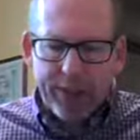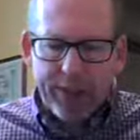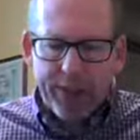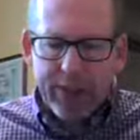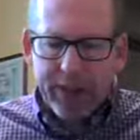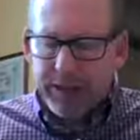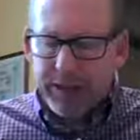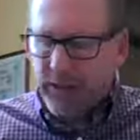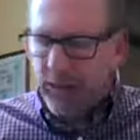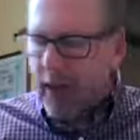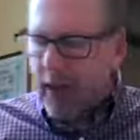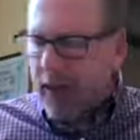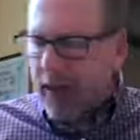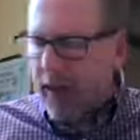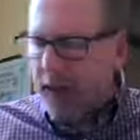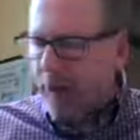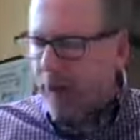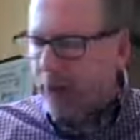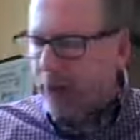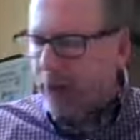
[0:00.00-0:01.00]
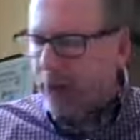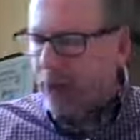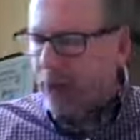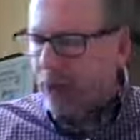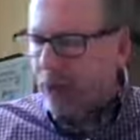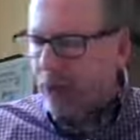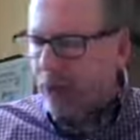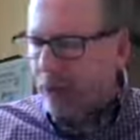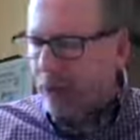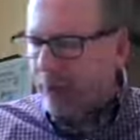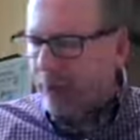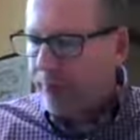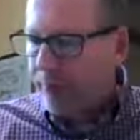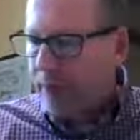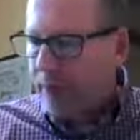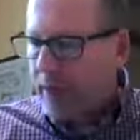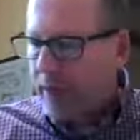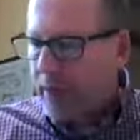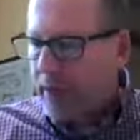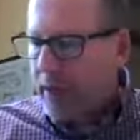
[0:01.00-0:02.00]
when things are out of control.